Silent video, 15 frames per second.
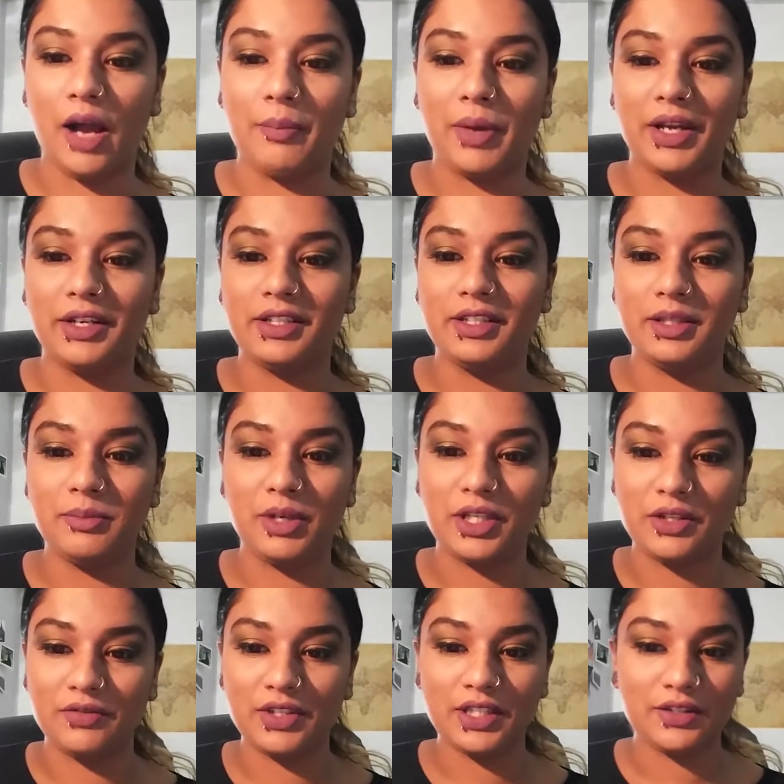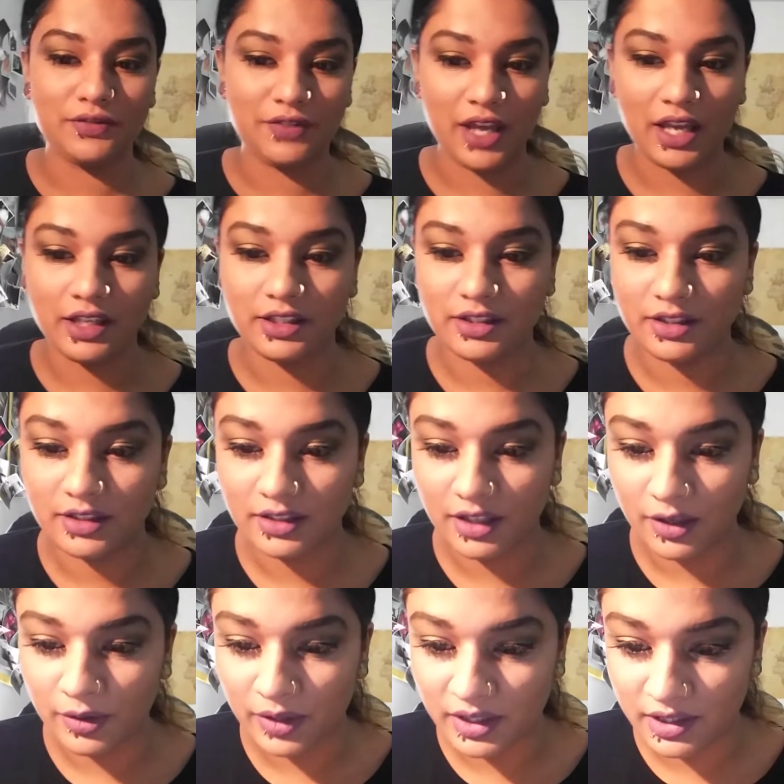I didn't see much of his
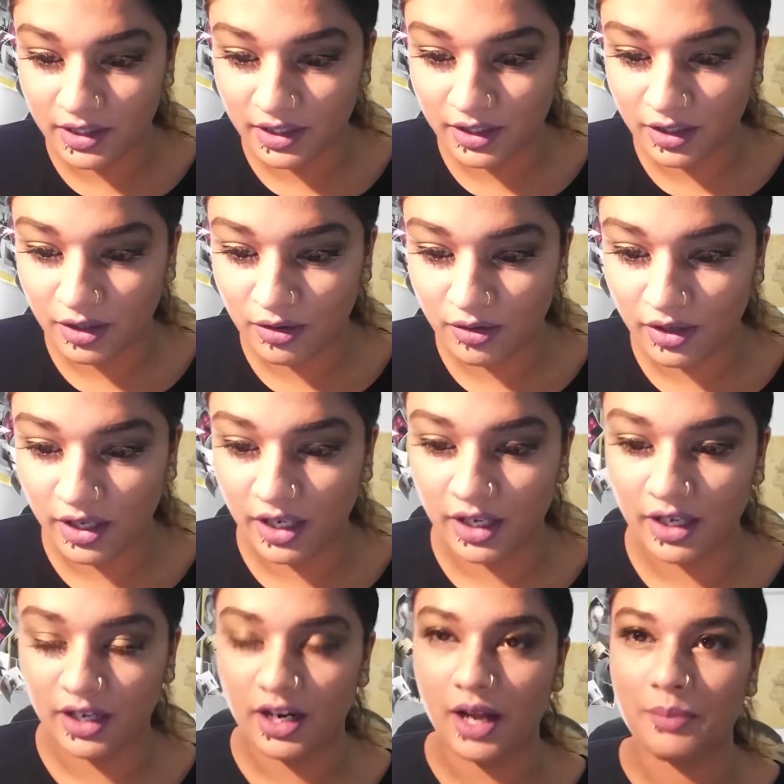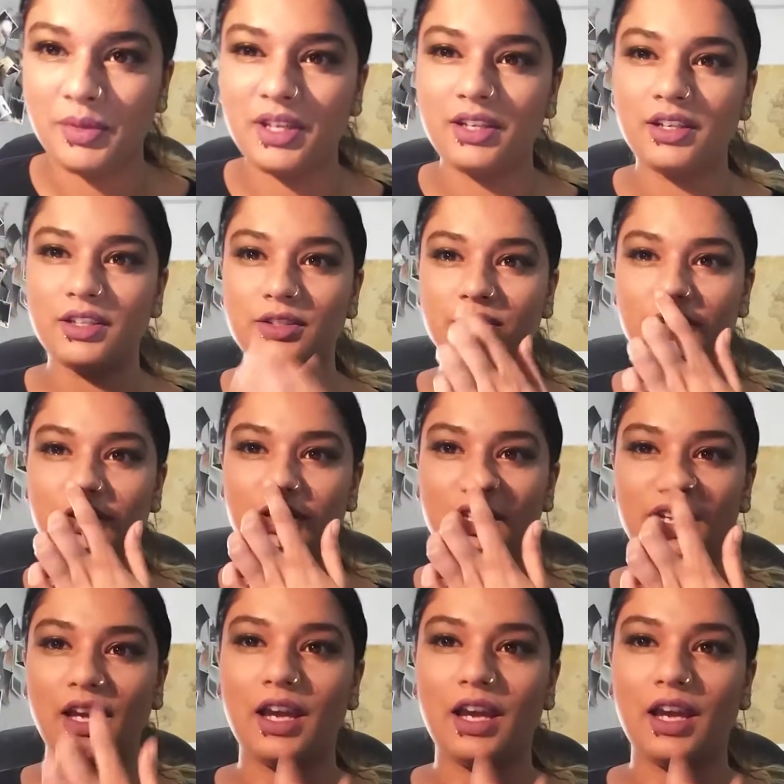face. Oh, I see it in the corner. I mean, he's